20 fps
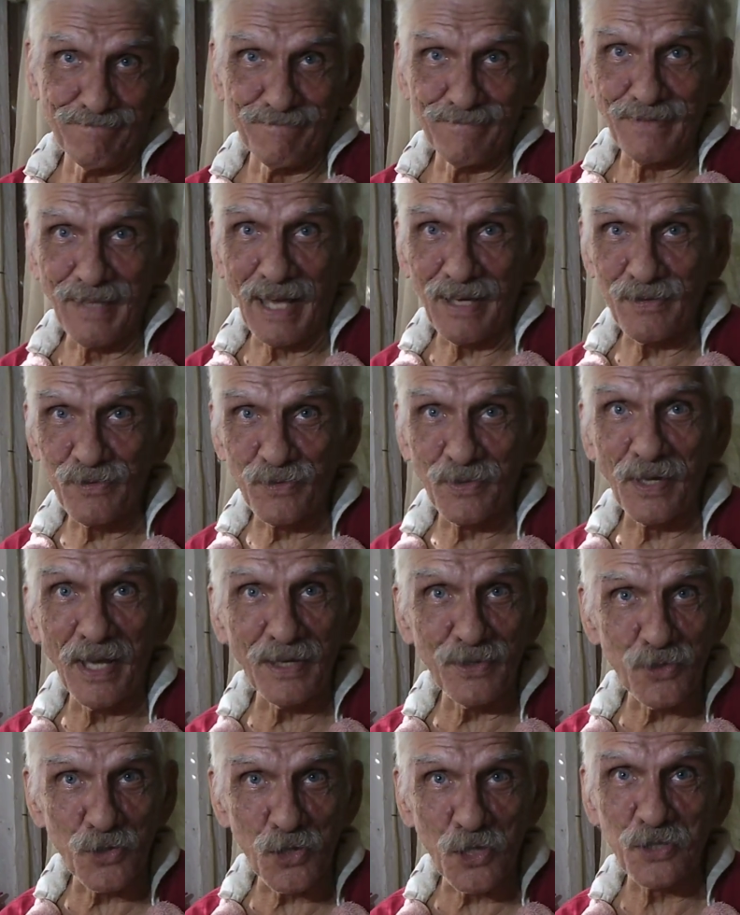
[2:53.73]

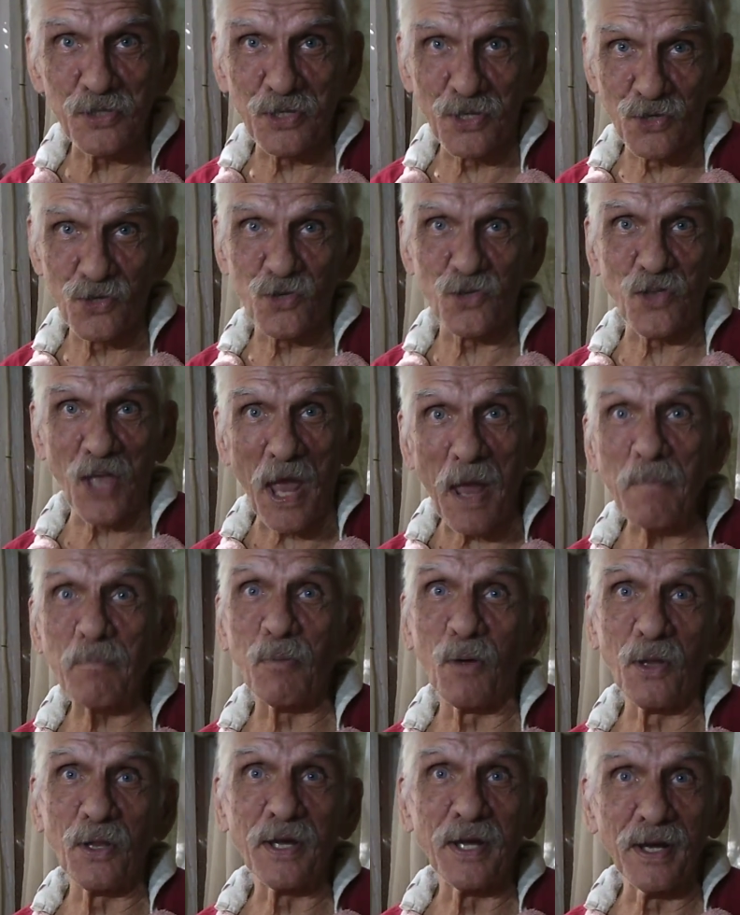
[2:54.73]
that's just a
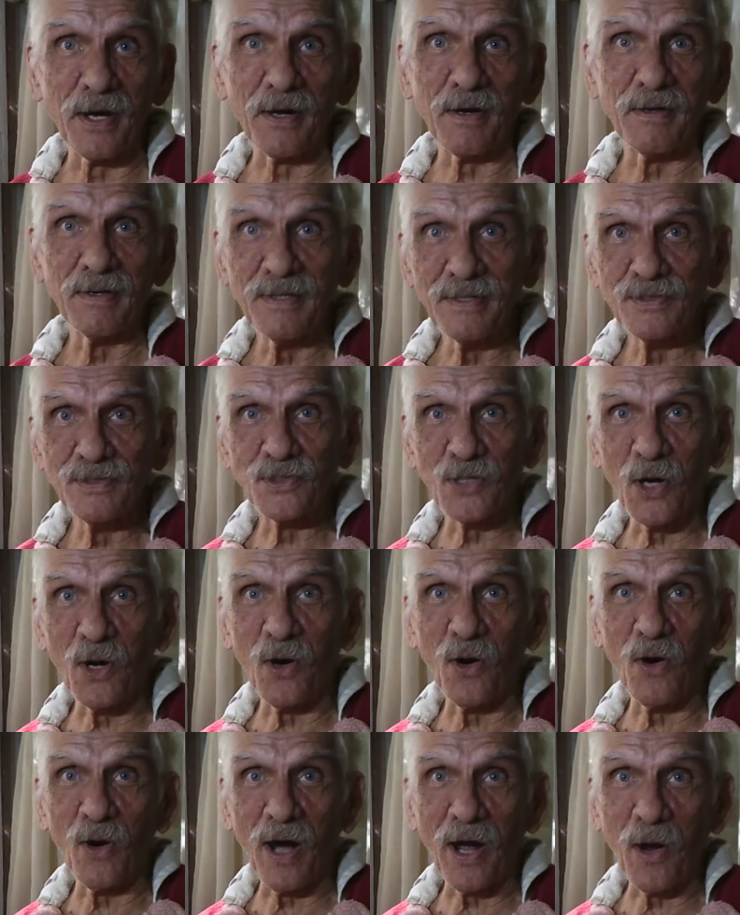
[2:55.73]
staple here.
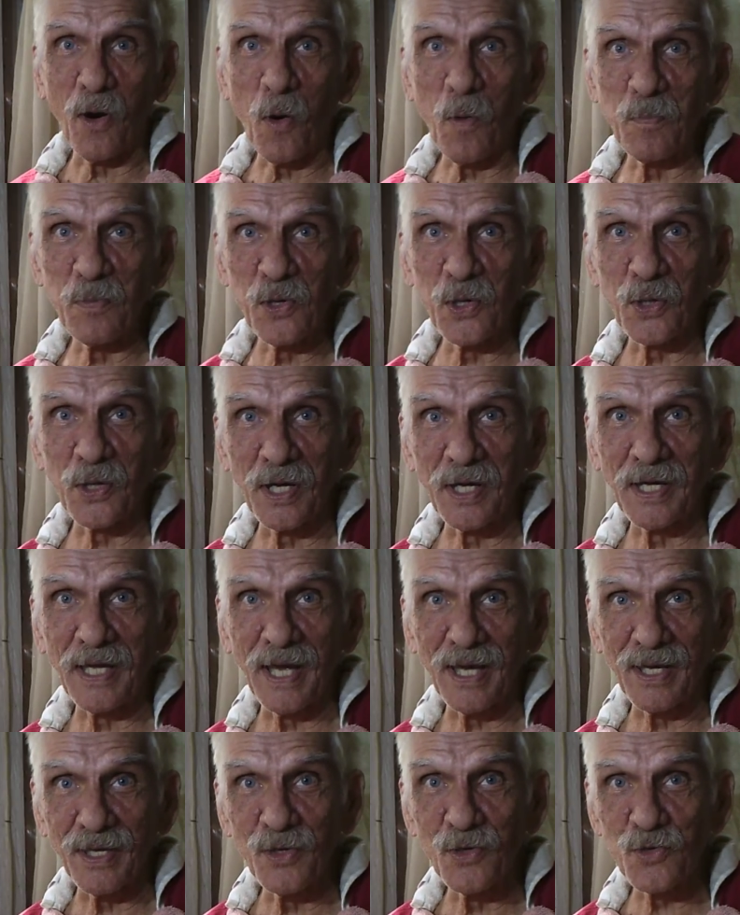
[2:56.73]
So I hope you can
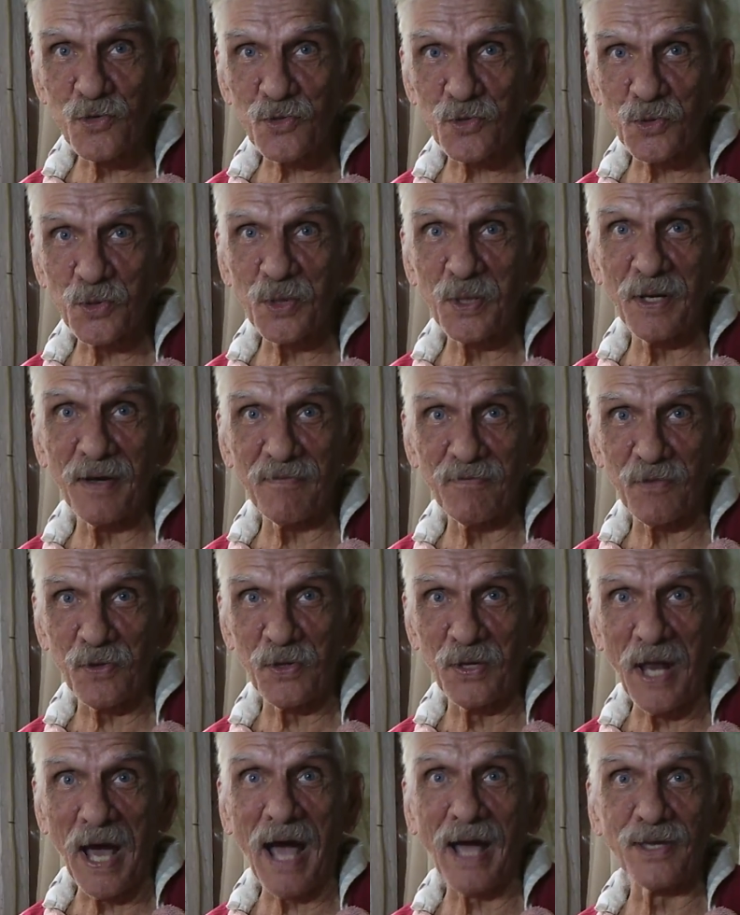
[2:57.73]
get used to it. If you're
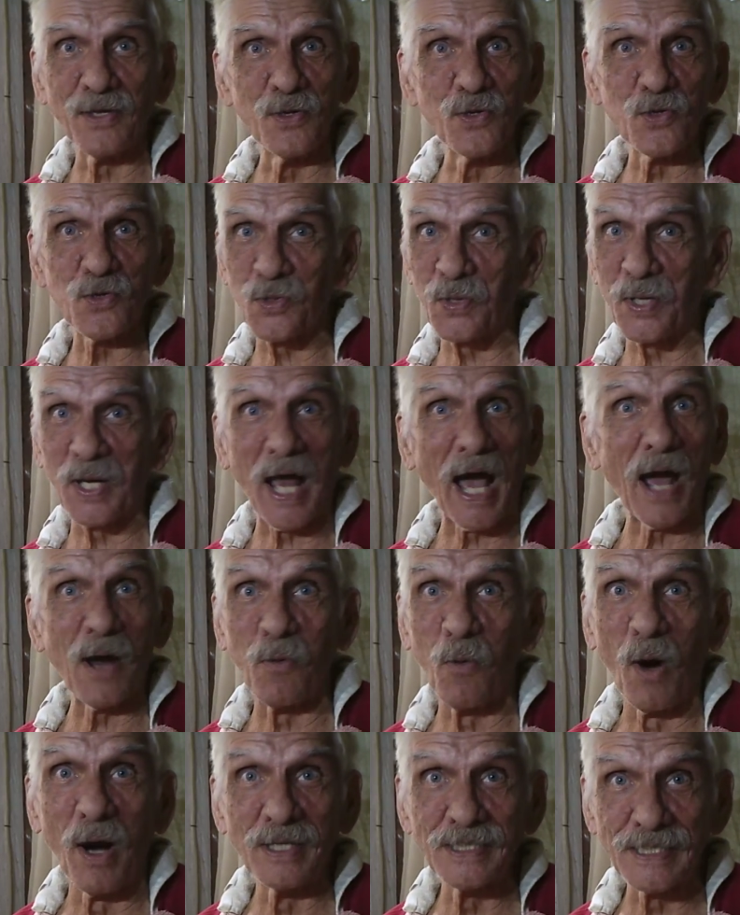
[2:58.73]
not used to it, I
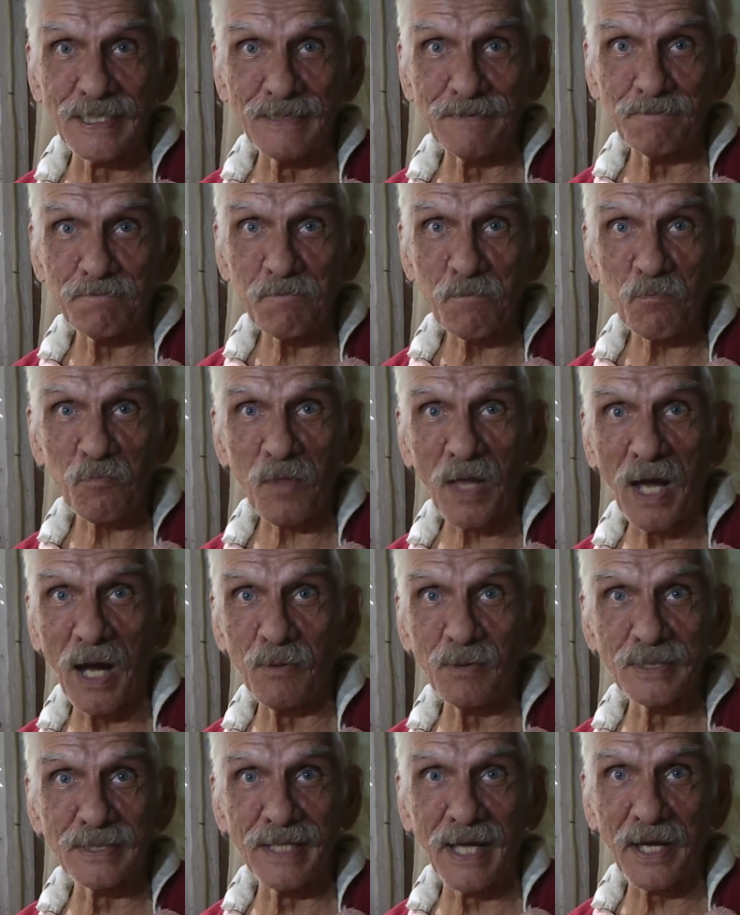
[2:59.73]
wasn't. I
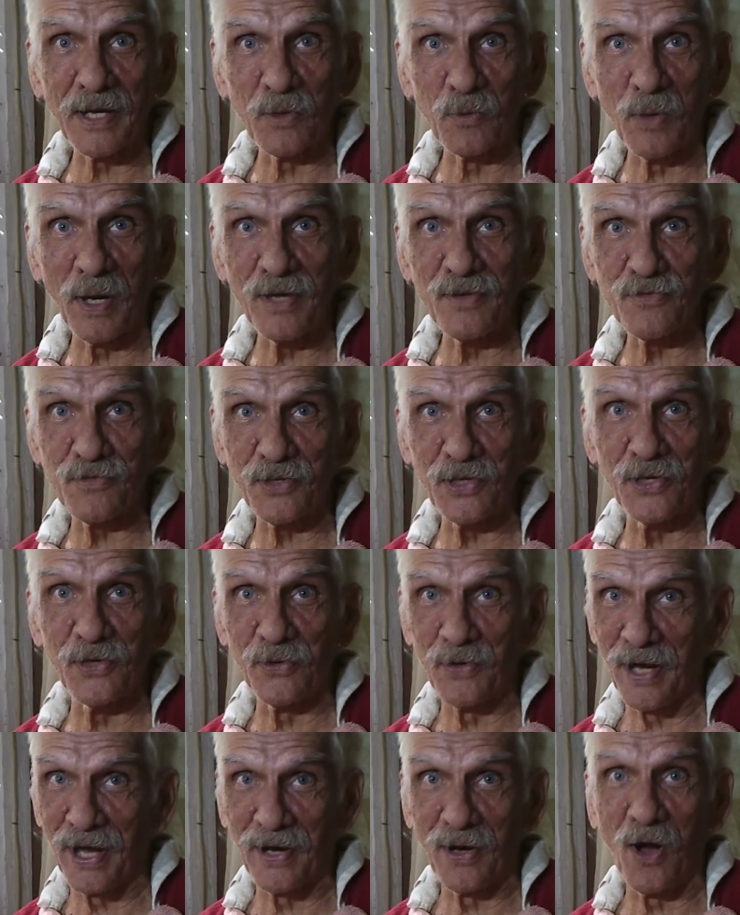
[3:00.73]
was not a rice
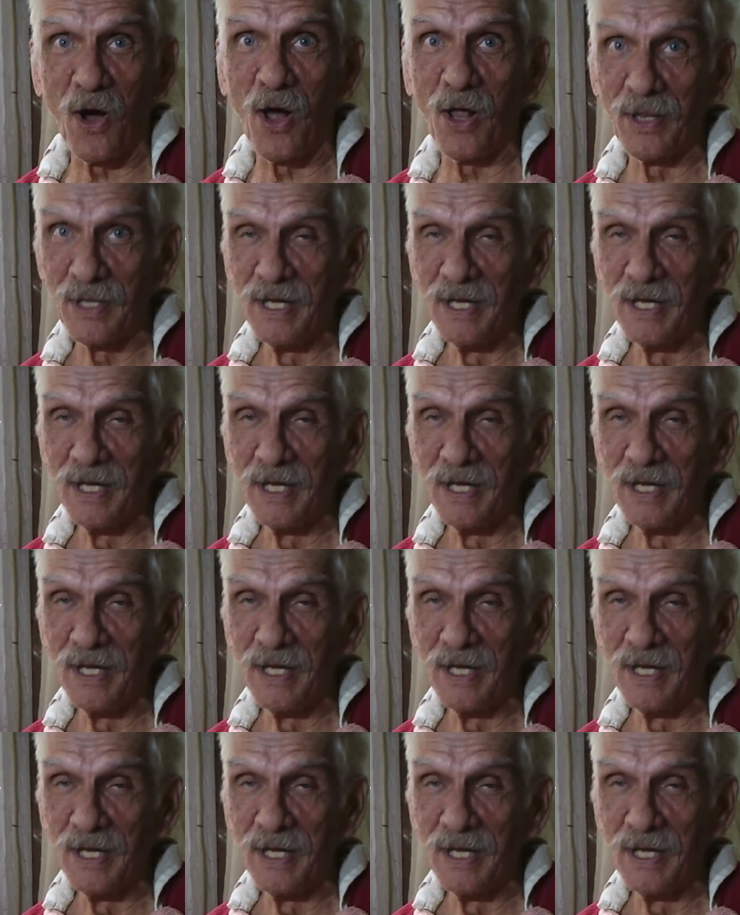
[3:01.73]
eater at all.